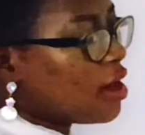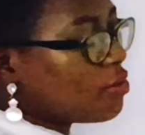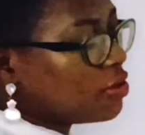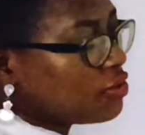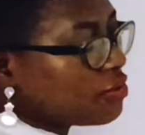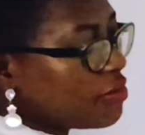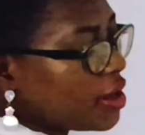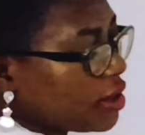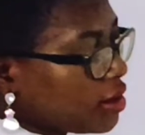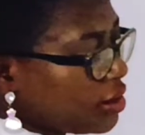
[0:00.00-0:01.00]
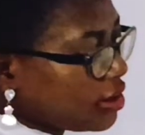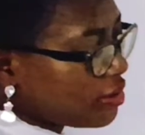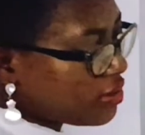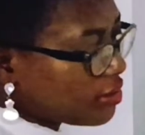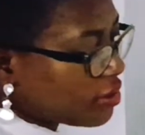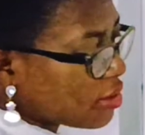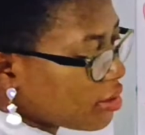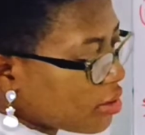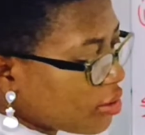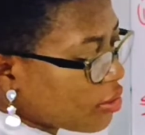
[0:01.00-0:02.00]
I want to make this
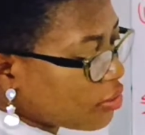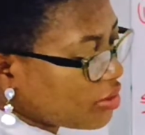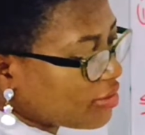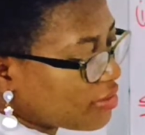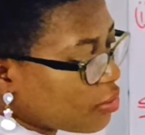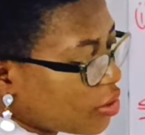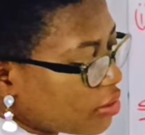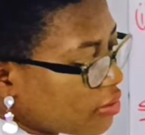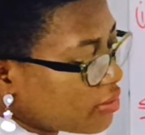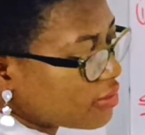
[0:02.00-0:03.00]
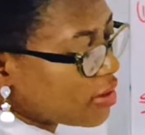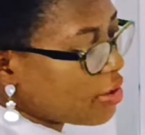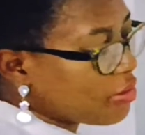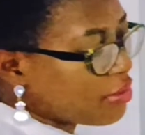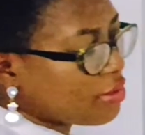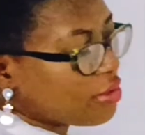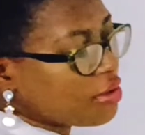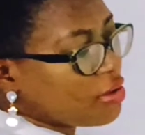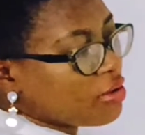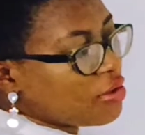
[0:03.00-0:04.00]
one 0.
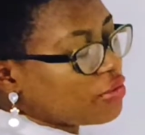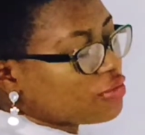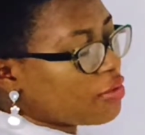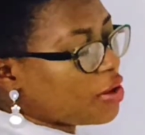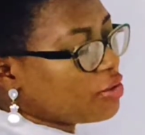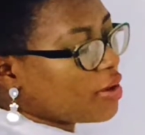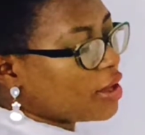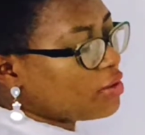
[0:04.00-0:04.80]
So what do?